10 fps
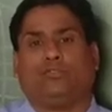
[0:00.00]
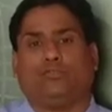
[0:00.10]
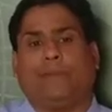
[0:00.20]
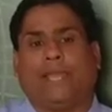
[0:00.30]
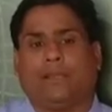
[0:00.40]

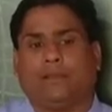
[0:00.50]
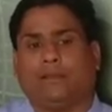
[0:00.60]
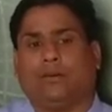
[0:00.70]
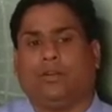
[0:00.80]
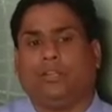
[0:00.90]
make
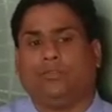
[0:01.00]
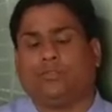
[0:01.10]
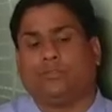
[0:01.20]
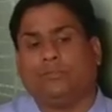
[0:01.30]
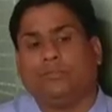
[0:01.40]
on
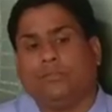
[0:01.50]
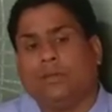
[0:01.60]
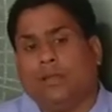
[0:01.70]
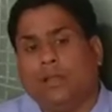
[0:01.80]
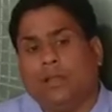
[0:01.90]
YouTube.
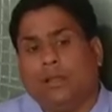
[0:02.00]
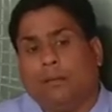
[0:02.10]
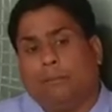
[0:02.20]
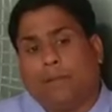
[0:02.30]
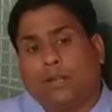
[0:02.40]

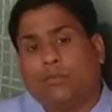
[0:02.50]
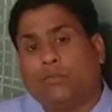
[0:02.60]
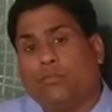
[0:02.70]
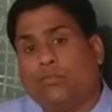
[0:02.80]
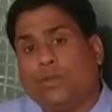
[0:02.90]

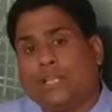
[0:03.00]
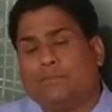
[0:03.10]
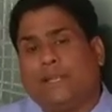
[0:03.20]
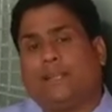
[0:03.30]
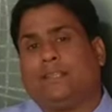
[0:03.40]
But who has
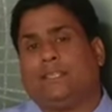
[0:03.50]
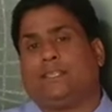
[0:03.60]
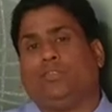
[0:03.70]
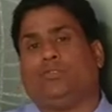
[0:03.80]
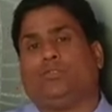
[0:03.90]
made this
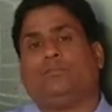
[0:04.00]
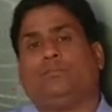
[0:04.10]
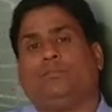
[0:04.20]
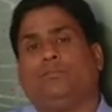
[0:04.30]
YouTube?